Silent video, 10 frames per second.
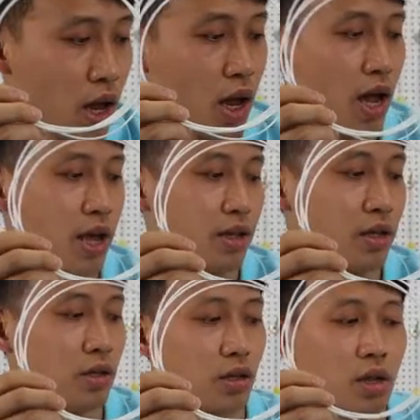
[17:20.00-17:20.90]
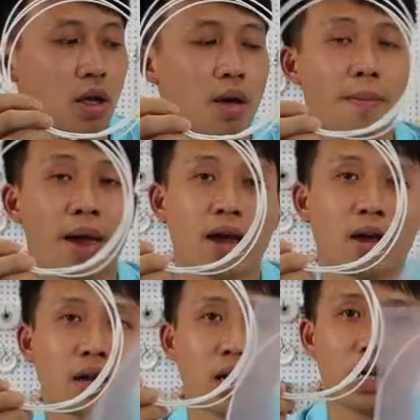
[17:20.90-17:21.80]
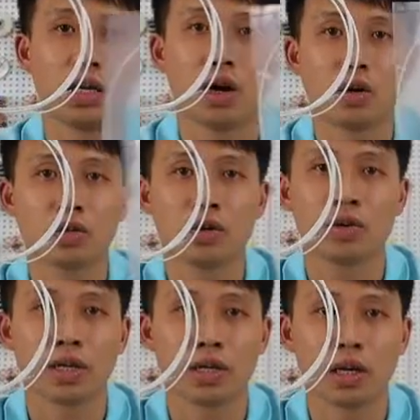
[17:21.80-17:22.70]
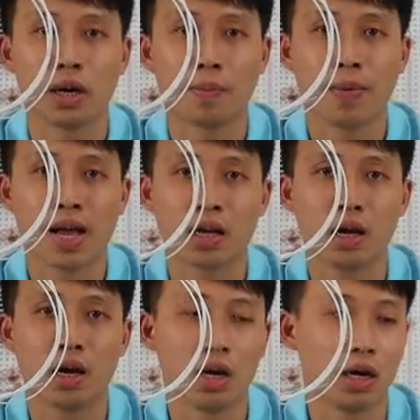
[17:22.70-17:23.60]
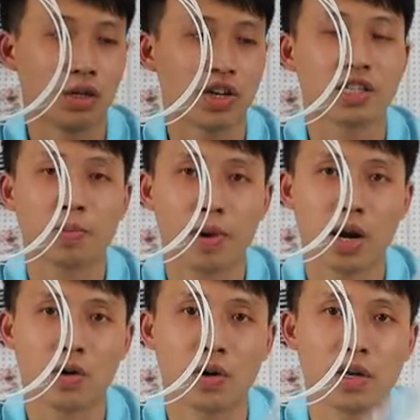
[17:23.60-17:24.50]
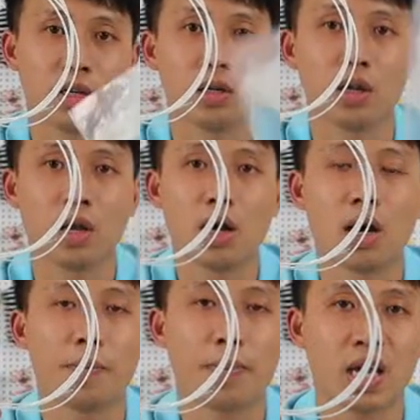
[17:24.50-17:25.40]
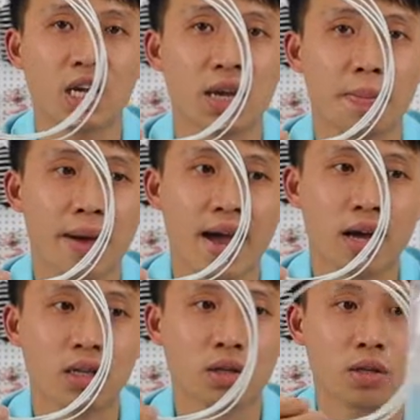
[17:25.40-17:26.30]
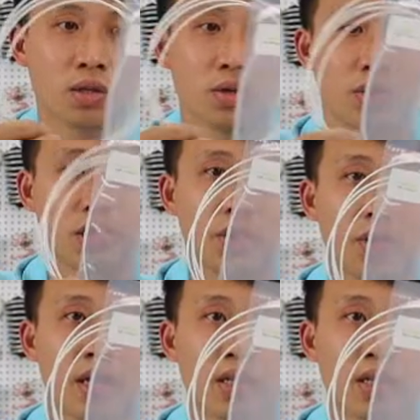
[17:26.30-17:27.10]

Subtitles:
and pack also in the transparent PE bag to seal